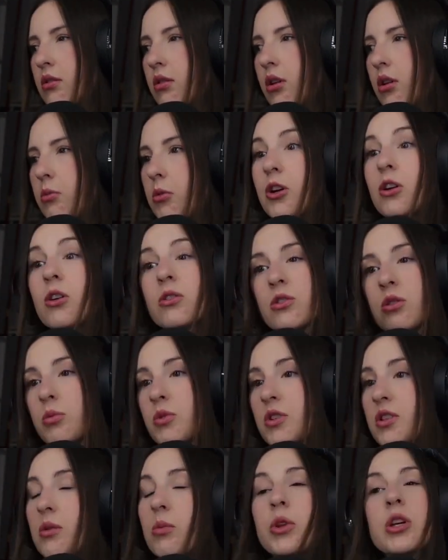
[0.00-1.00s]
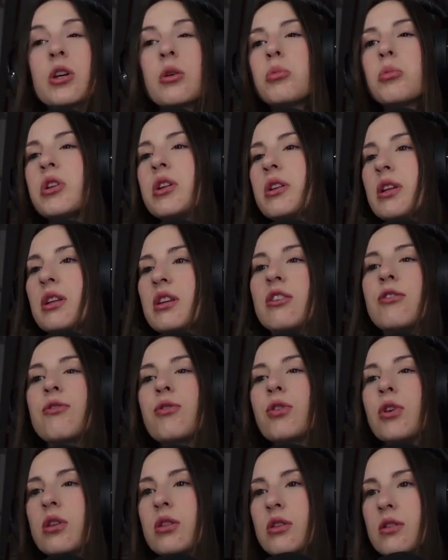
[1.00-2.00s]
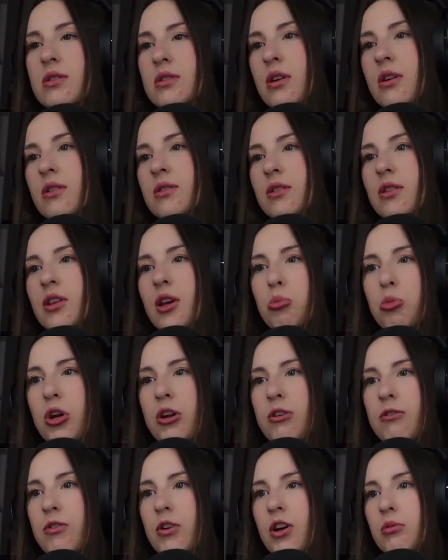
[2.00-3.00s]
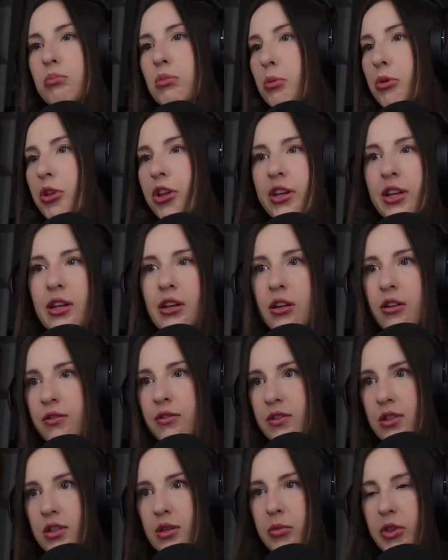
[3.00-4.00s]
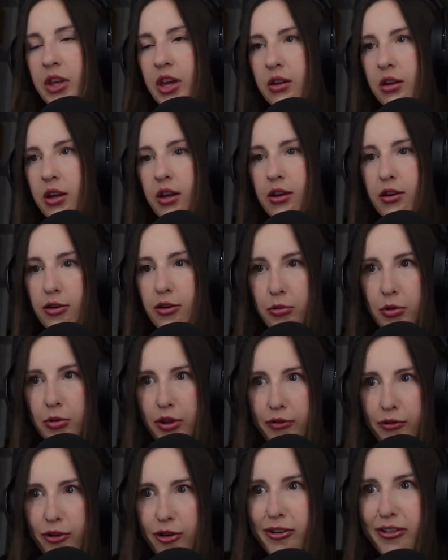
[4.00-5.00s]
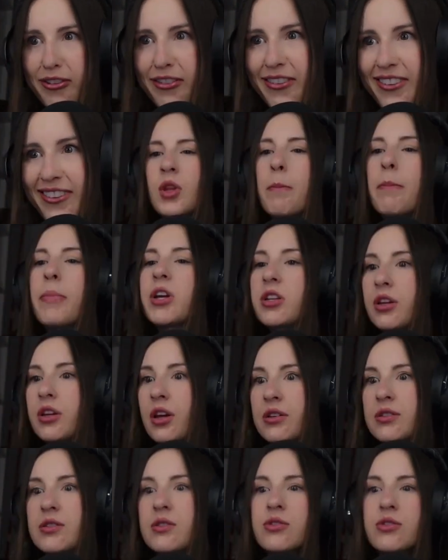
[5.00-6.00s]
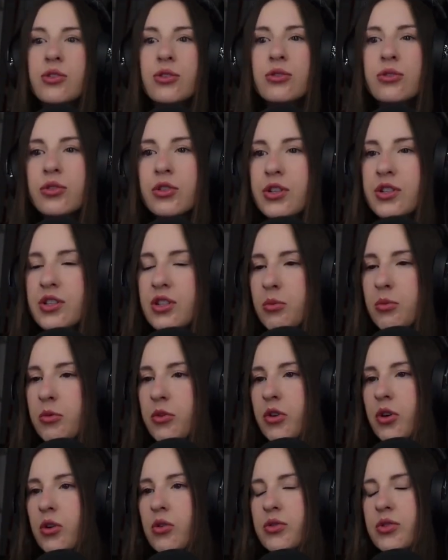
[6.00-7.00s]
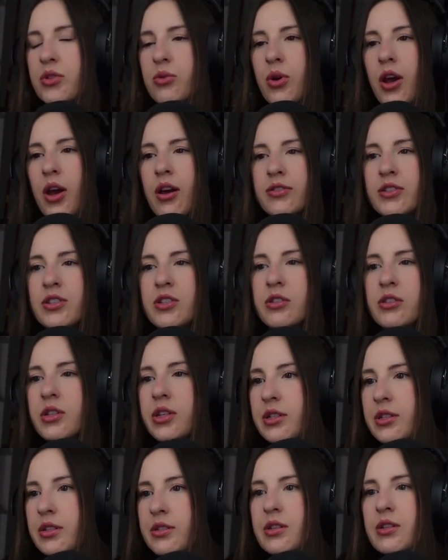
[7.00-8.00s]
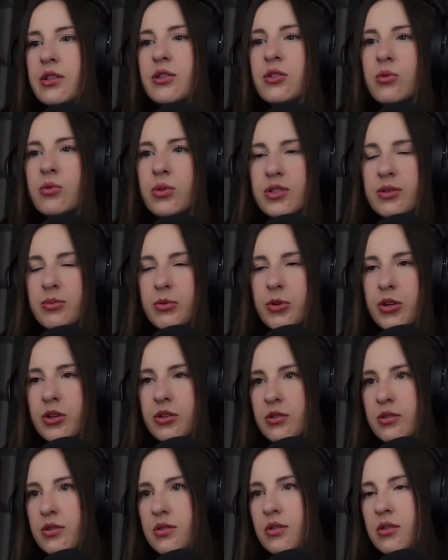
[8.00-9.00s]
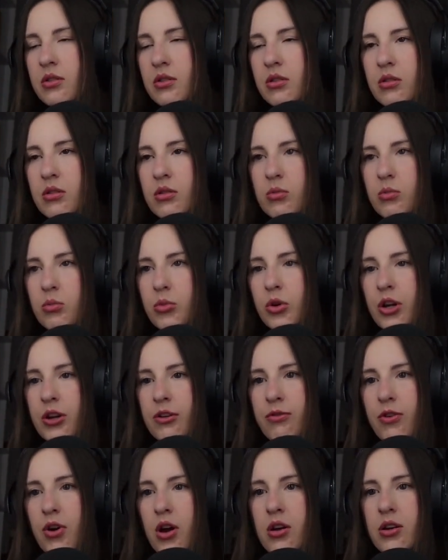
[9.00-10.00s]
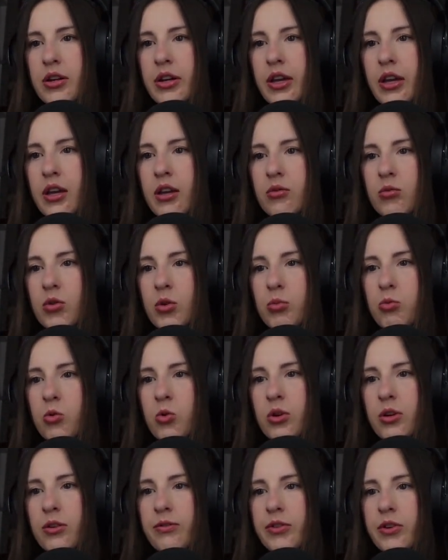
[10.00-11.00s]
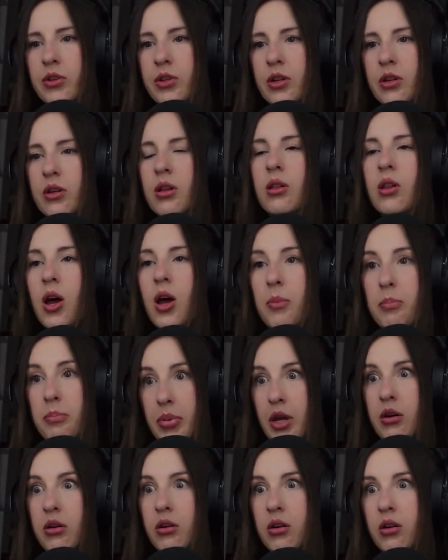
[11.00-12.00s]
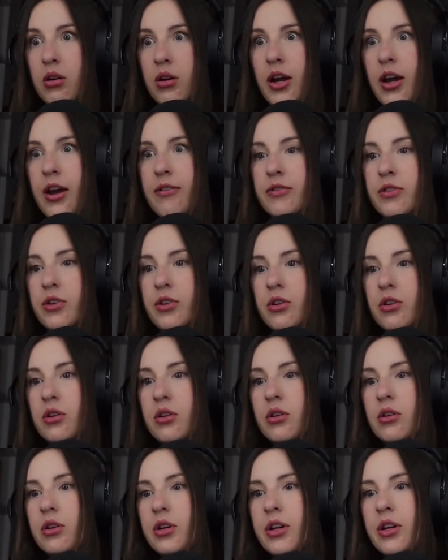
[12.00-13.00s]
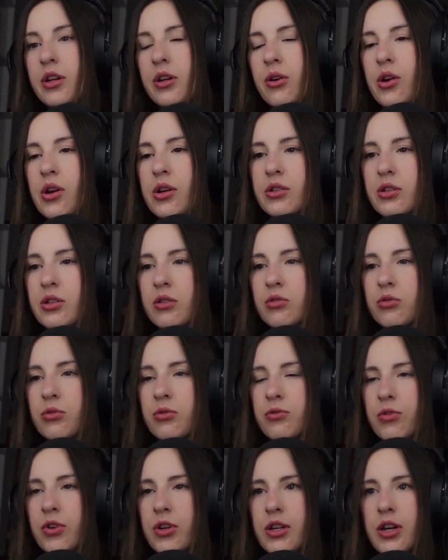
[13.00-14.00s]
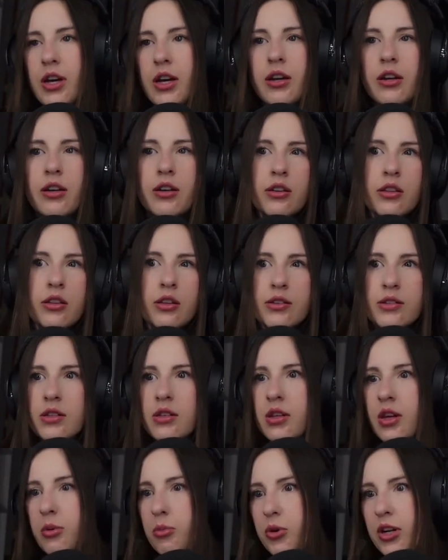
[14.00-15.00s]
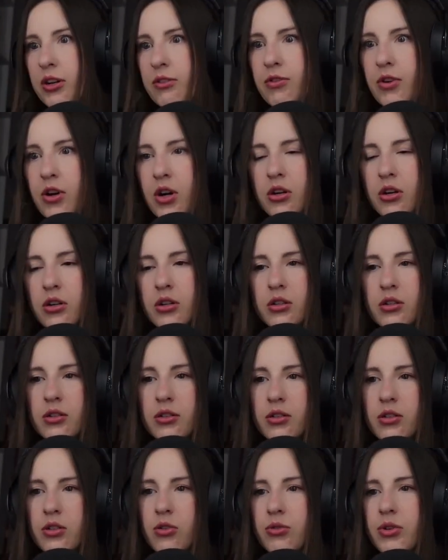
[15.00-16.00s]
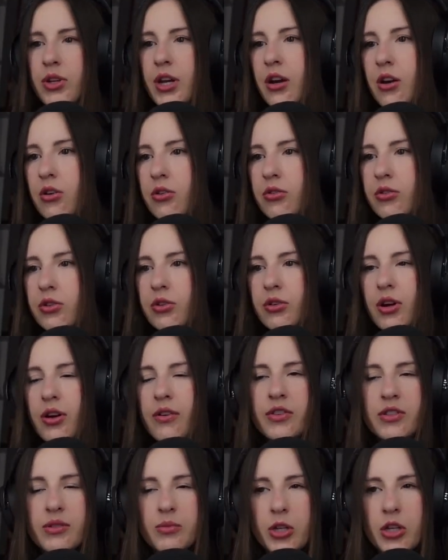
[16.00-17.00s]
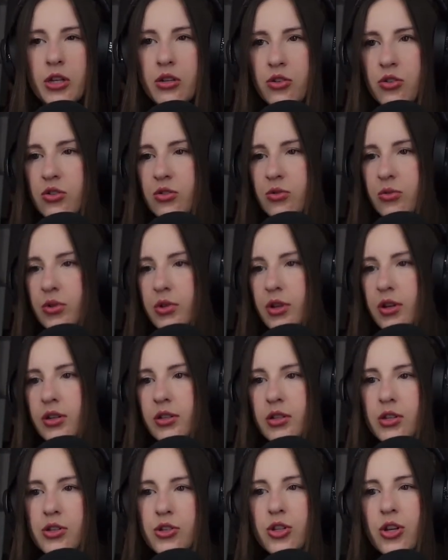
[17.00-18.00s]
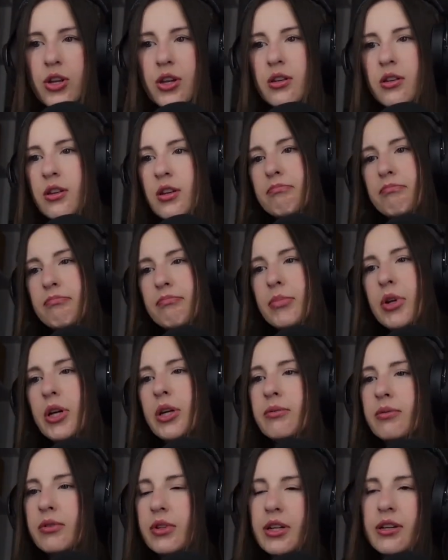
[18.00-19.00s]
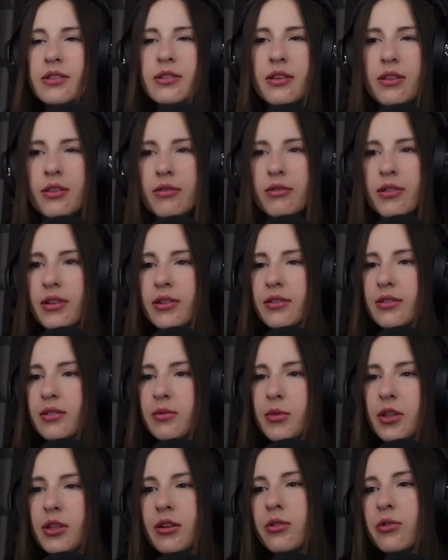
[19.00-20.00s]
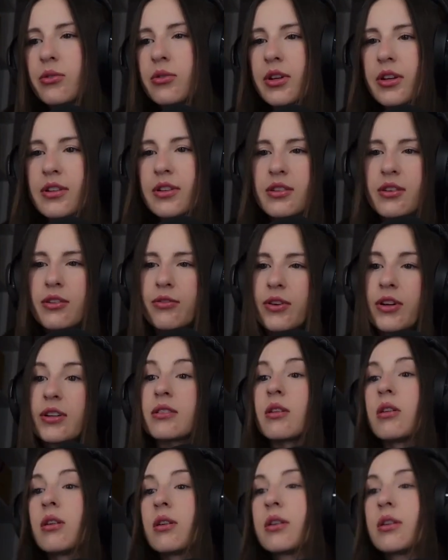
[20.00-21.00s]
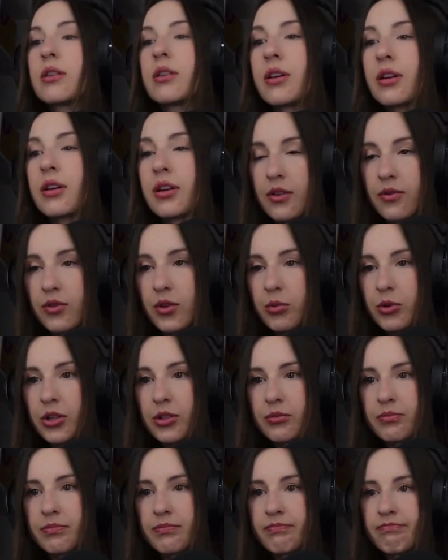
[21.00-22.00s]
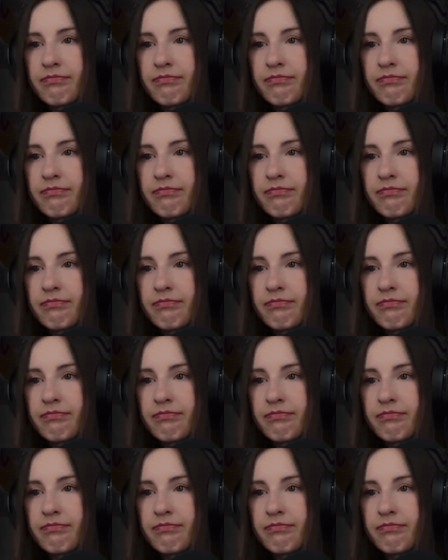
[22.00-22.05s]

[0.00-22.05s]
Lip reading: It could also be something completely different that's causing that brain fog. Maybe they didn't get enough sleep that night or whatever. But yes, certainly some of those who have celiac disease do experience brain fog and report feeling a lot better after adhering to a gluten-free diet, and they see that brain fog go down. They don't have as many issues with cognition. But like I said, that doesn't mean that gluten has that effect on everyone.